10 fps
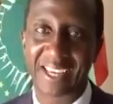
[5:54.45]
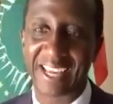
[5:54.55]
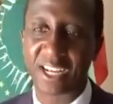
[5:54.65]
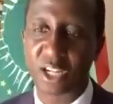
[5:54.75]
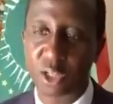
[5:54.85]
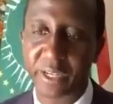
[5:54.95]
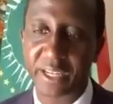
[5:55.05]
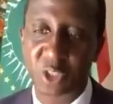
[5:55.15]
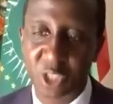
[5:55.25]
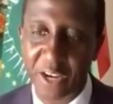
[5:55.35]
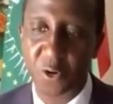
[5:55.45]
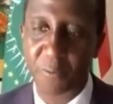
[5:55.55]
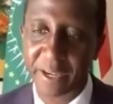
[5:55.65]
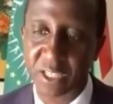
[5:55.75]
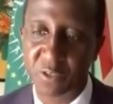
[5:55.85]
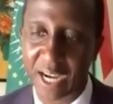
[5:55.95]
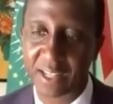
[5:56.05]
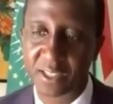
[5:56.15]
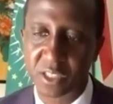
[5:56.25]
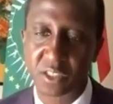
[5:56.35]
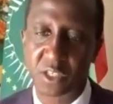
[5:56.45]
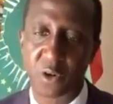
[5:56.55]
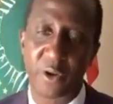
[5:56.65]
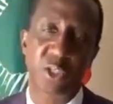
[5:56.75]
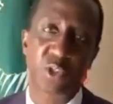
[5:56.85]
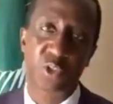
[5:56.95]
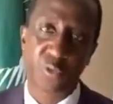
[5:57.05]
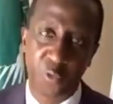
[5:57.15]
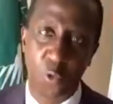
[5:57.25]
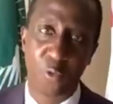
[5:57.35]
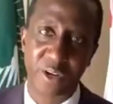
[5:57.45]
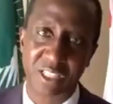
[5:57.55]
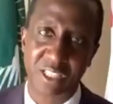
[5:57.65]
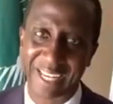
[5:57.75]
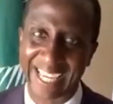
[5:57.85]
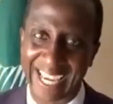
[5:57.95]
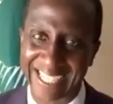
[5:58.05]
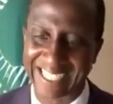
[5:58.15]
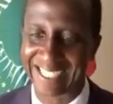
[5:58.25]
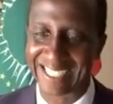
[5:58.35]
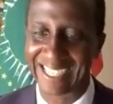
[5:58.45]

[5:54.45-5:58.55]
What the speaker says: including gender-based violence considerations for risk mitigation,